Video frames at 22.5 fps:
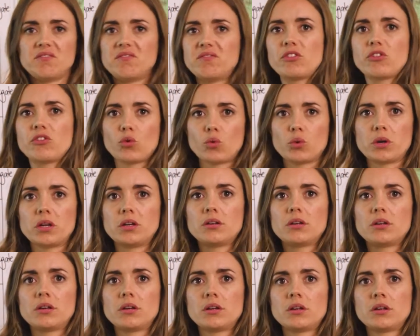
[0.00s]

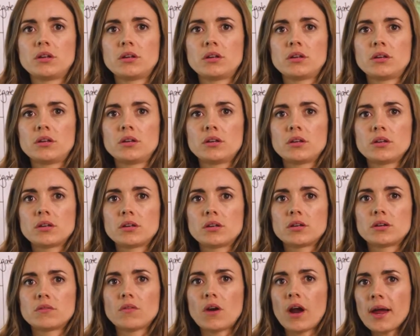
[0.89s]
sorted,
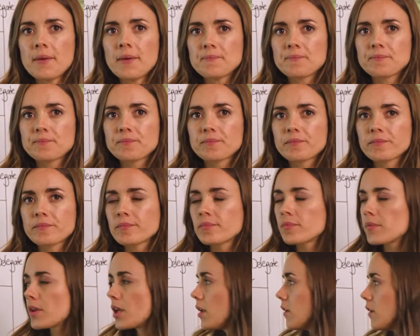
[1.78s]
right?
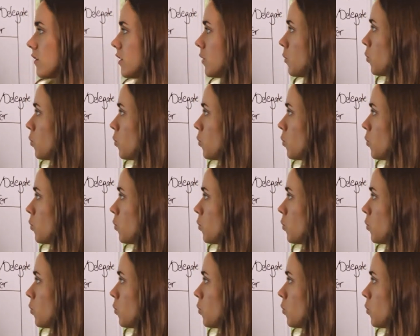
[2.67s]
So